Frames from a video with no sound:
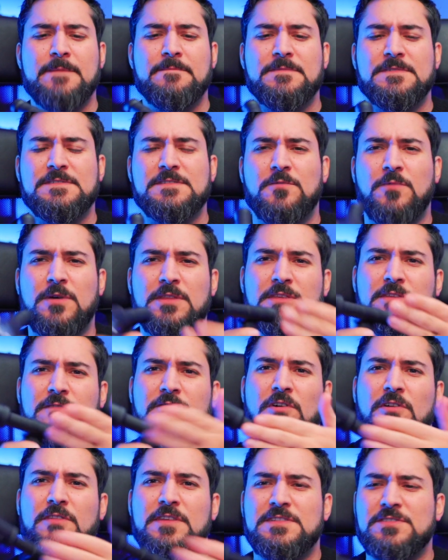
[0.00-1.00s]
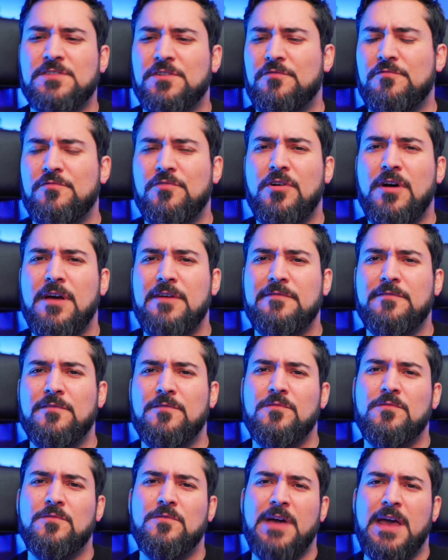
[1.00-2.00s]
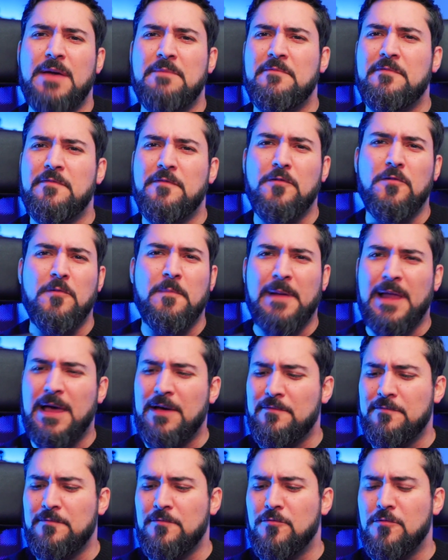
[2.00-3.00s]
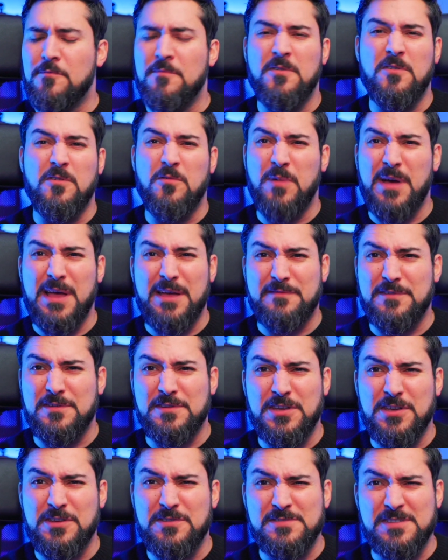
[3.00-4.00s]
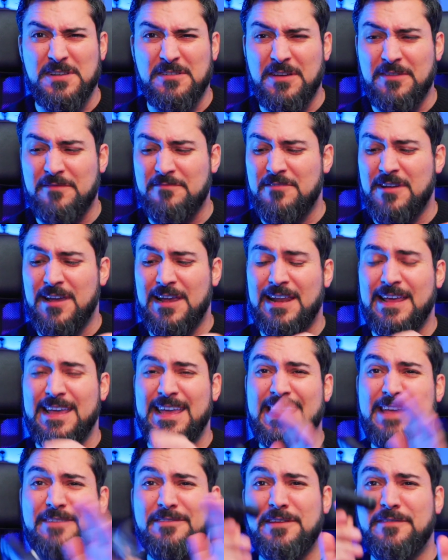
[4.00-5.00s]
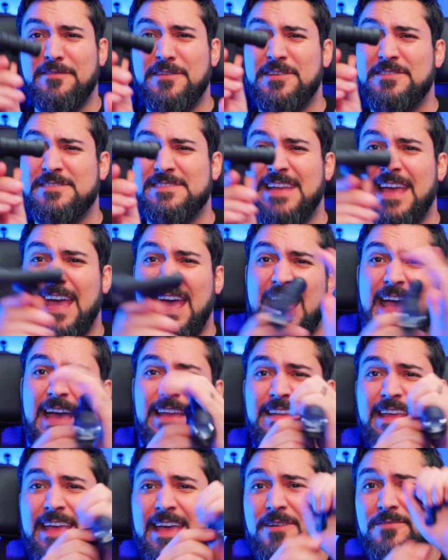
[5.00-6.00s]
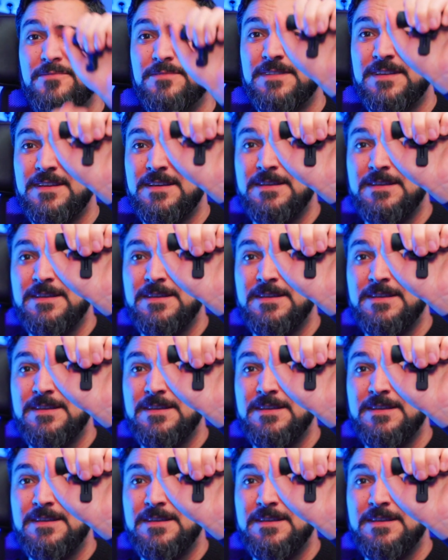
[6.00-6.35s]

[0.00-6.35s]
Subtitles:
So whether you've got this on a rifle, M4 platform, or whatever you're using it really, even if you're using it handheld,